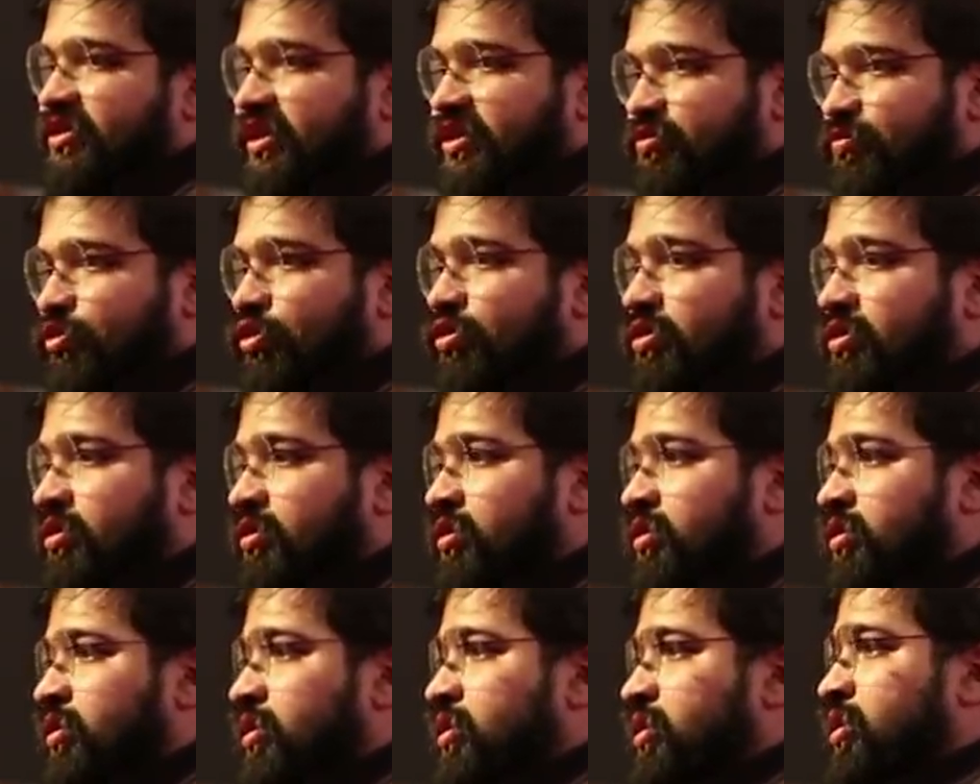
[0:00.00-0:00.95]
textbook,
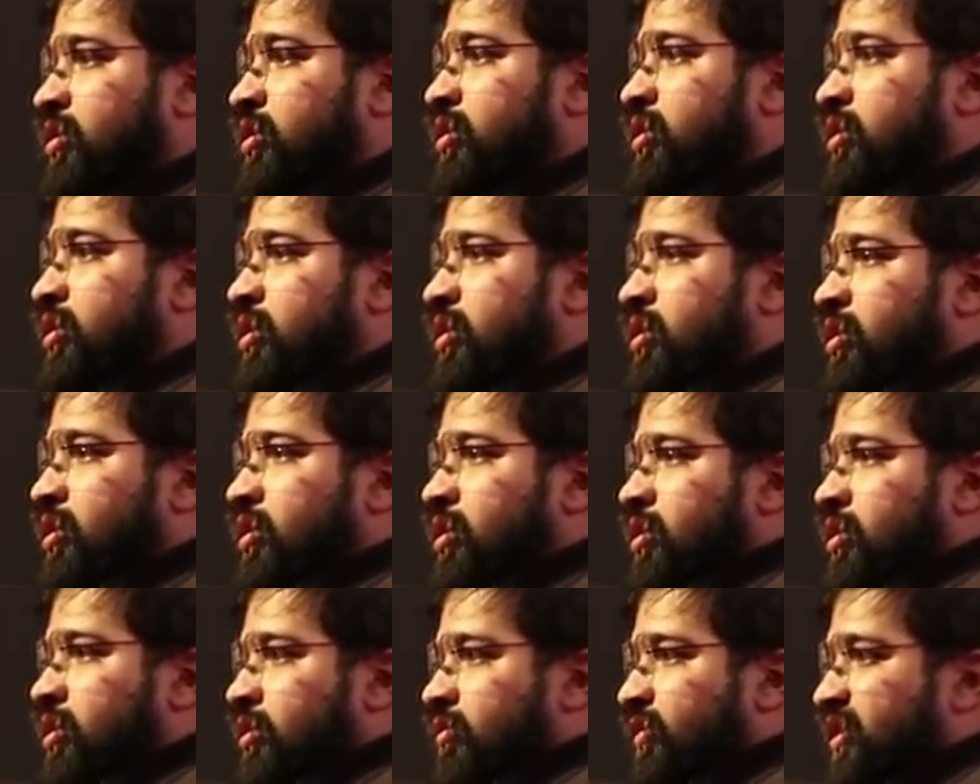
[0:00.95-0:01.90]

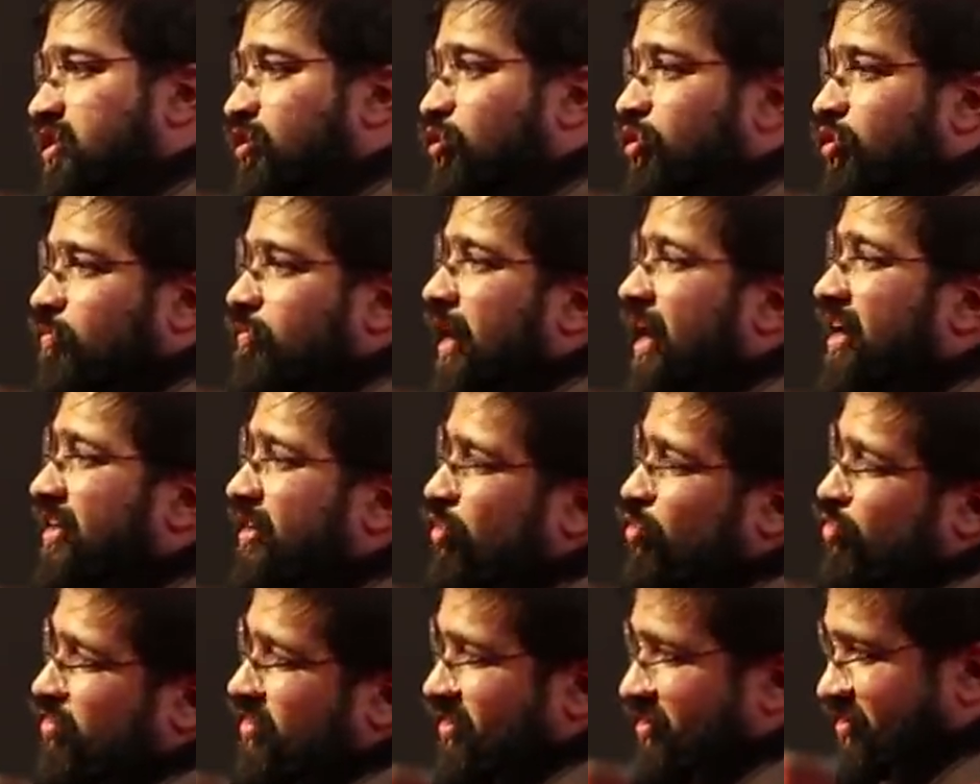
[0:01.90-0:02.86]
which is going to marry
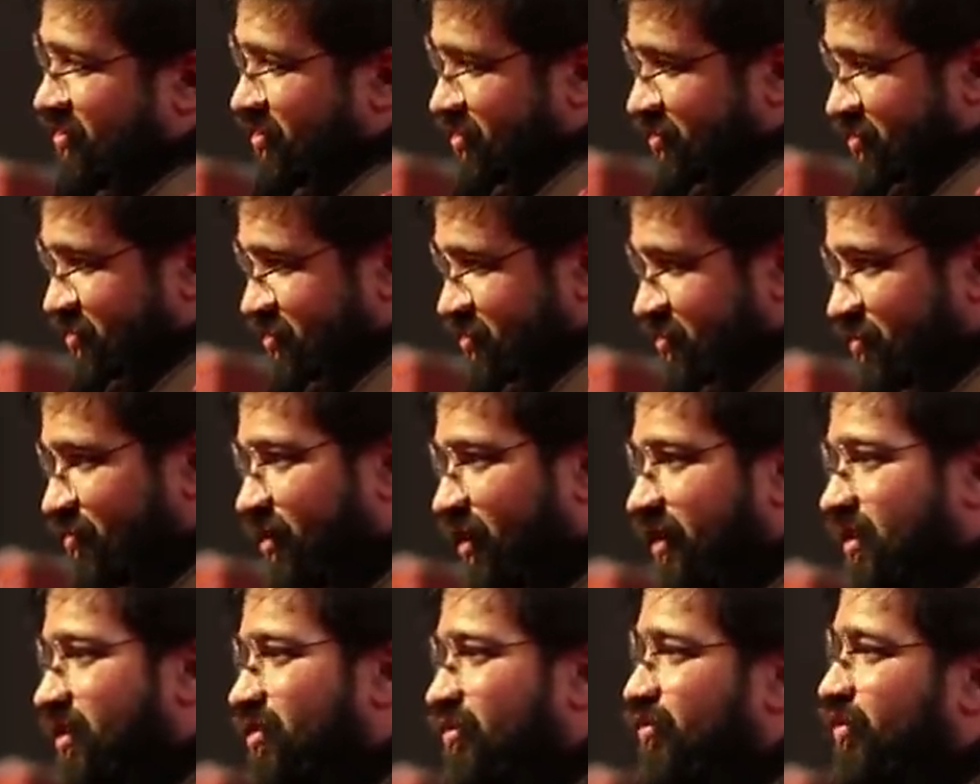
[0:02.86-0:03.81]
two things.
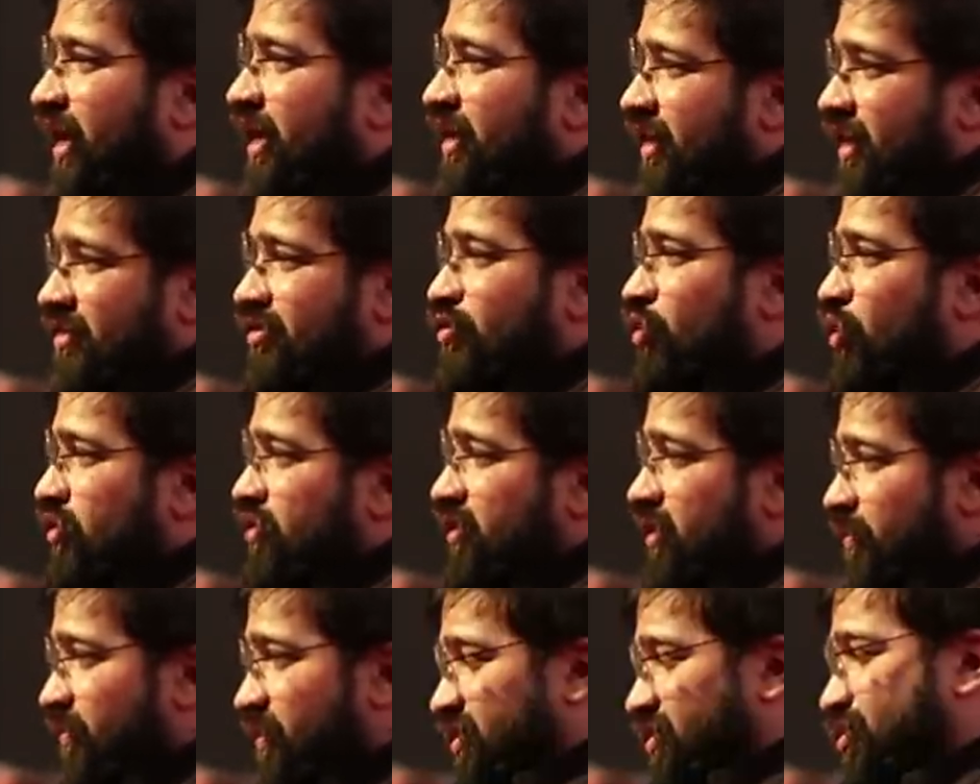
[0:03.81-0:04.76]
One is finance
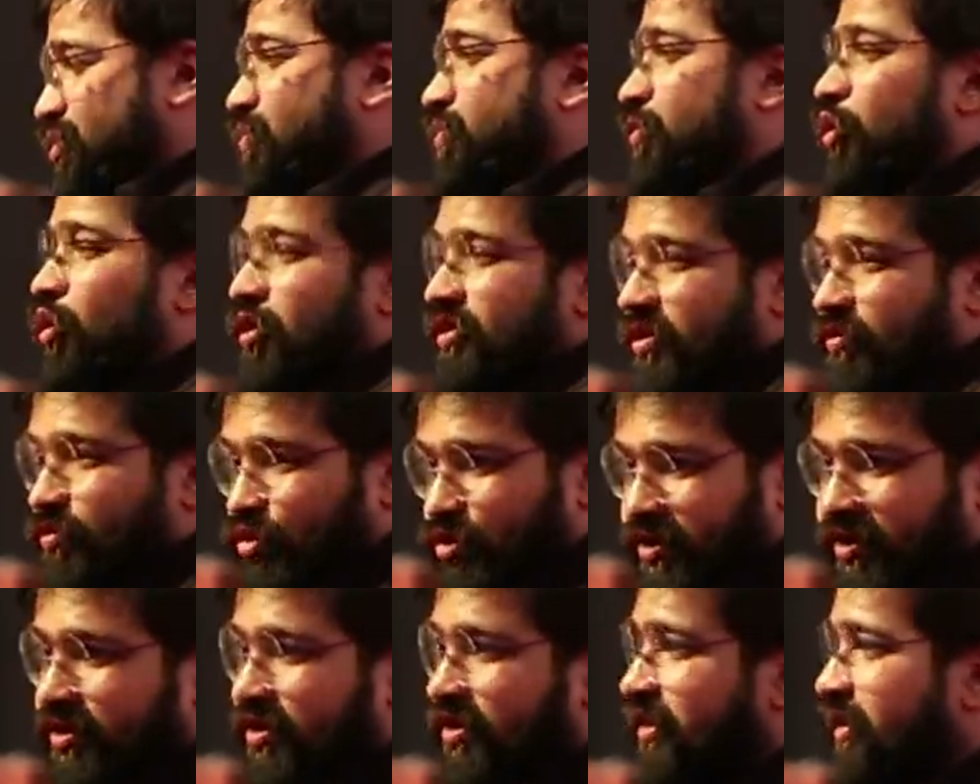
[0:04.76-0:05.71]
concepts, which are very
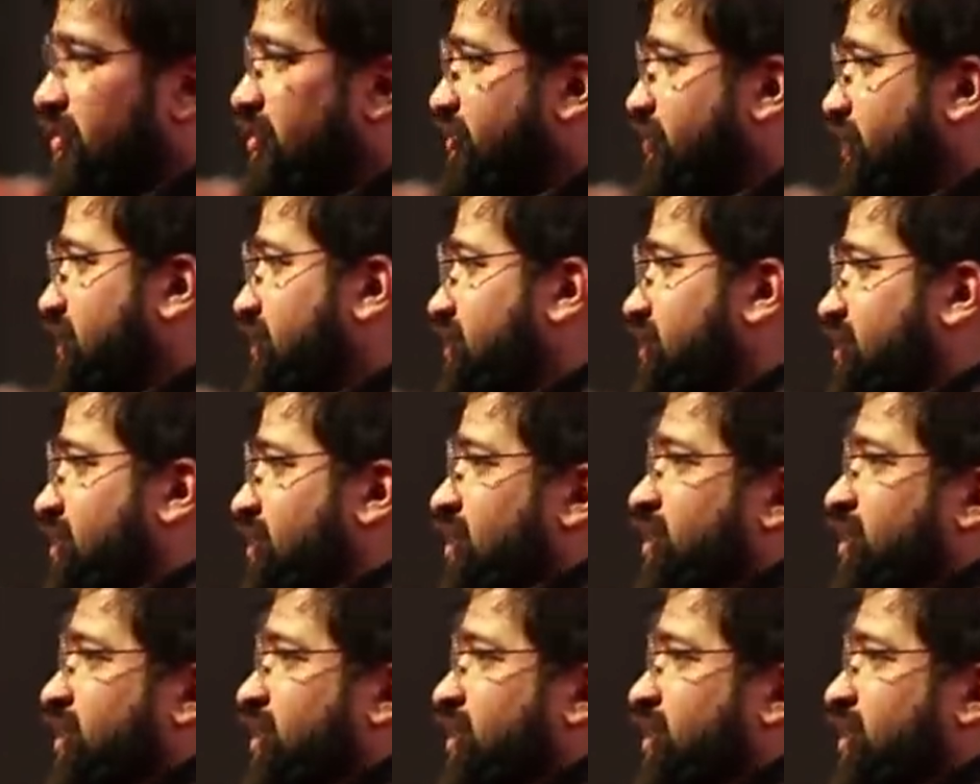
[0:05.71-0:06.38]
boring, let's face it.